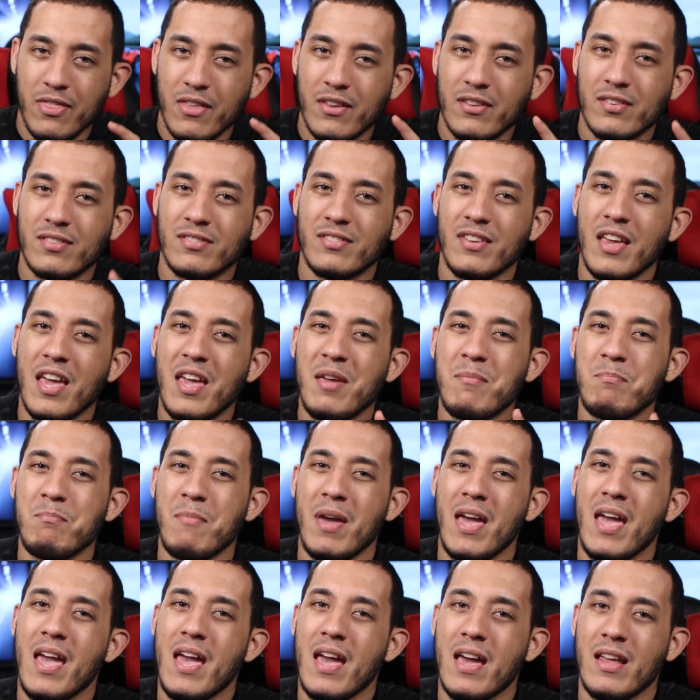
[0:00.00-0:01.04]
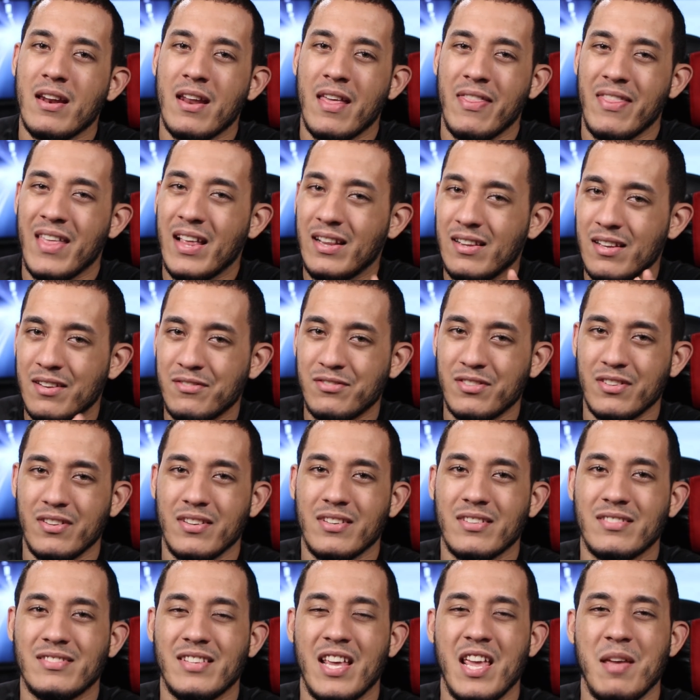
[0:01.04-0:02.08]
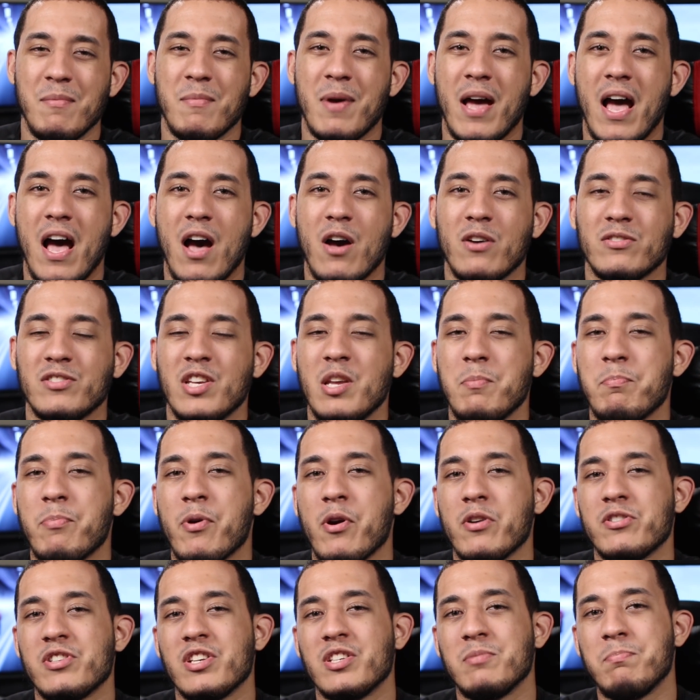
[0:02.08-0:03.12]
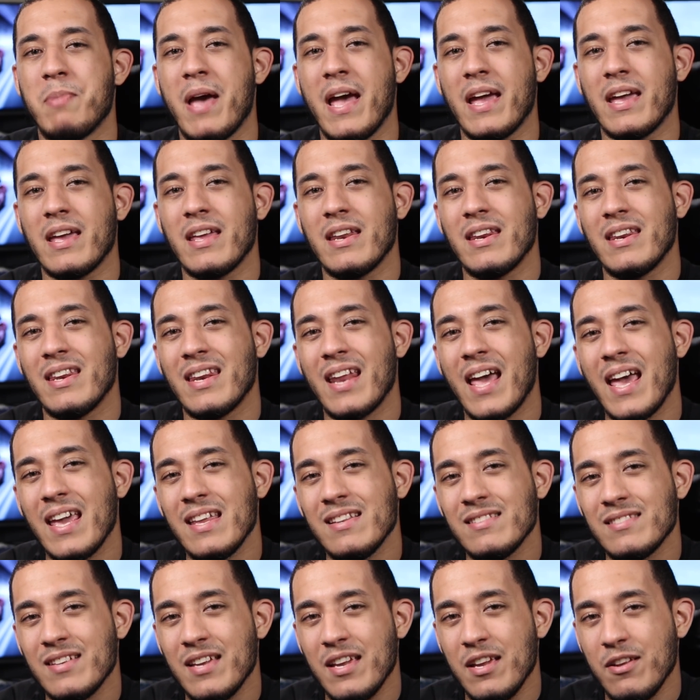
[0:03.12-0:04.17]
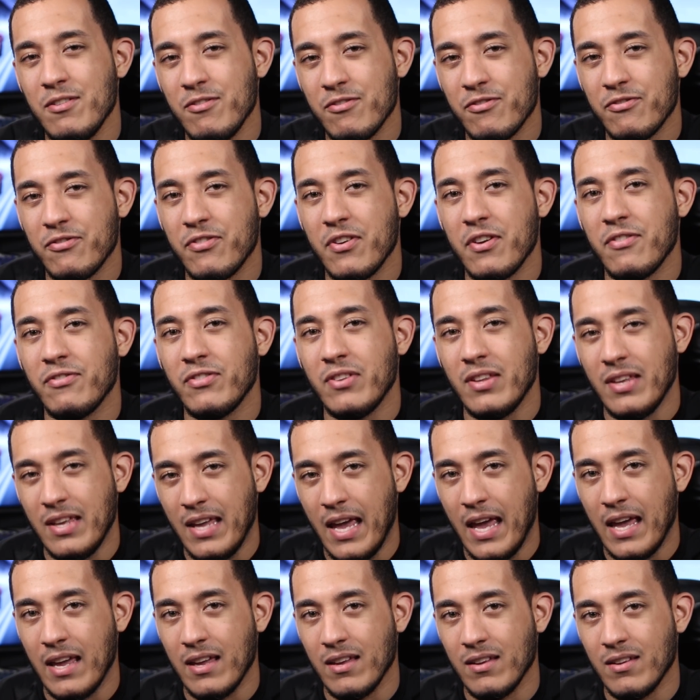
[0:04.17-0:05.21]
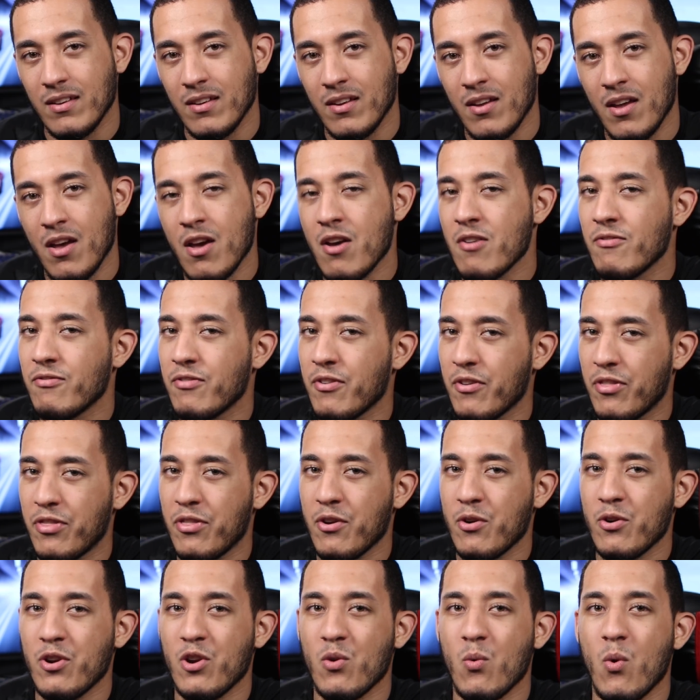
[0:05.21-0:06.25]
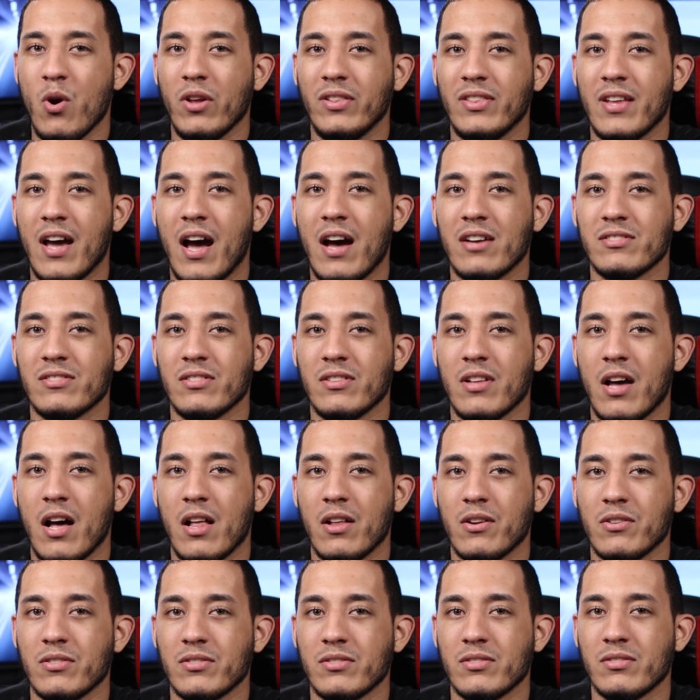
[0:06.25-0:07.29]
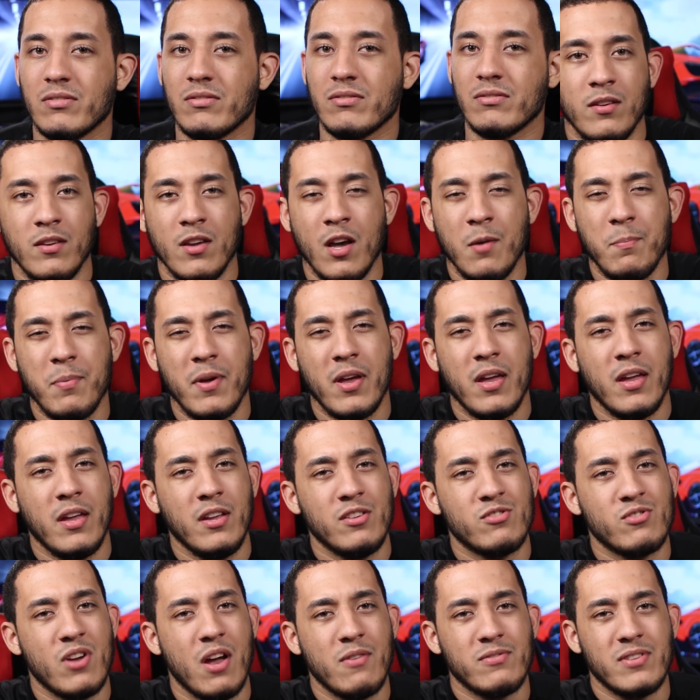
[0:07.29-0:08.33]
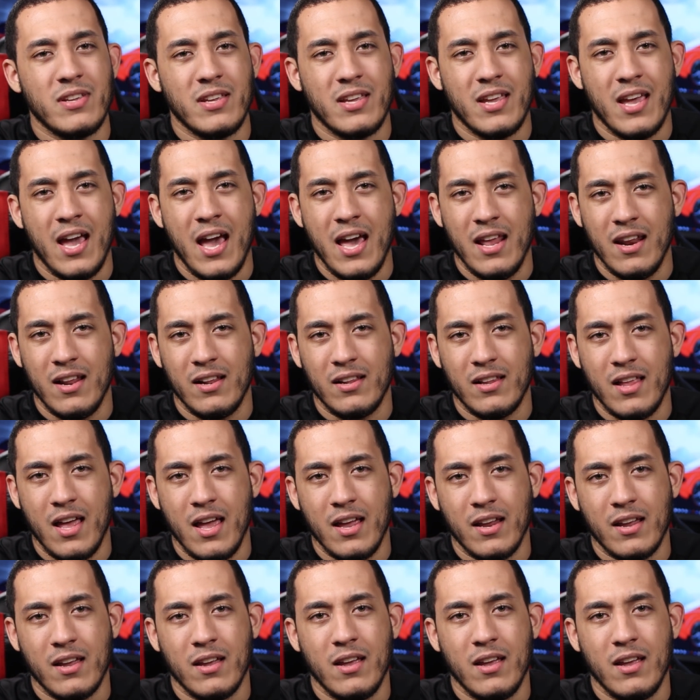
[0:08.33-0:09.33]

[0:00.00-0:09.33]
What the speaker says: The same man that lives in the same house he purchased back in 1958 for $31,000. Yep, and he drives a Cadillac